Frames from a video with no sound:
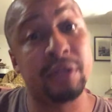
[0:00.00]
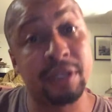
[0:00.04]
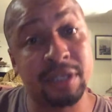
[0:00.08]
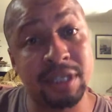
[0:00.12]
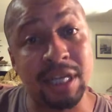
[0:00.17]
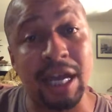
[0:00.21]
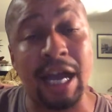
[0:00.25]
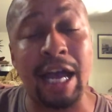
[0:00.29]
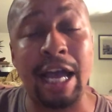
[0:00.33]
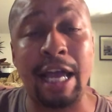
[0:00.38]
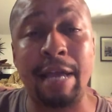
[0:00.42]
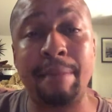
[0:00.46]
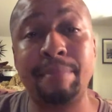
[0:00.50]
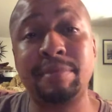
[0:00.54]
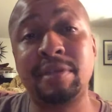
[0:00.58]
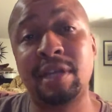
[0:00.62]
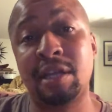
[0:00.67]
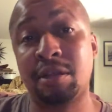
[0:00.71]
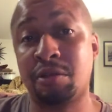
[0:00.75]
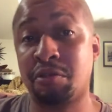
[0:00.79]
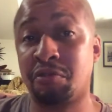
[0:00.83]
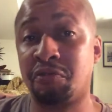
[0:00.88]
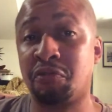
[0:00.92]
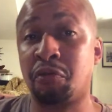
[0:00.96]
times
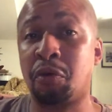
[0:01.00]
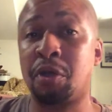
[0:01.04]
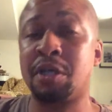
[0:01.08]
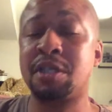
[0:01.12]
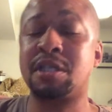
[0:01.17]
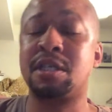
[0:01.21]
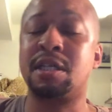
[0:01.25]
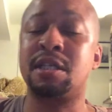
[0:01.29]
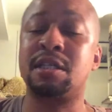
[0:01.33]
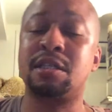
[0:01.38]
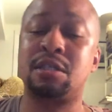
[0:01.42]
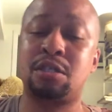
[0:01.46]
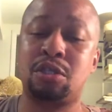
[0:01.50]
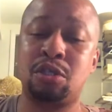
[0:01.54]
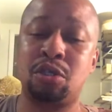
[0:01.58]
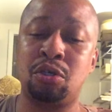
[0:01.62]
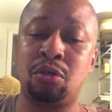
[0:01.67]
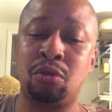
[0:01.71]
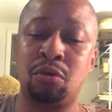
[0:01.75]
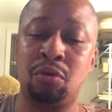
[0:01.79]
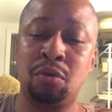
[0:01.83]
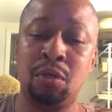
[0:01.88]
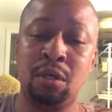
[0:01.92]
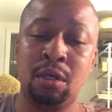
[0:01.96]
and their voices
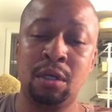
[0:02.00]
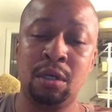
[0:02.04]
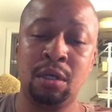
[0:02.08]
to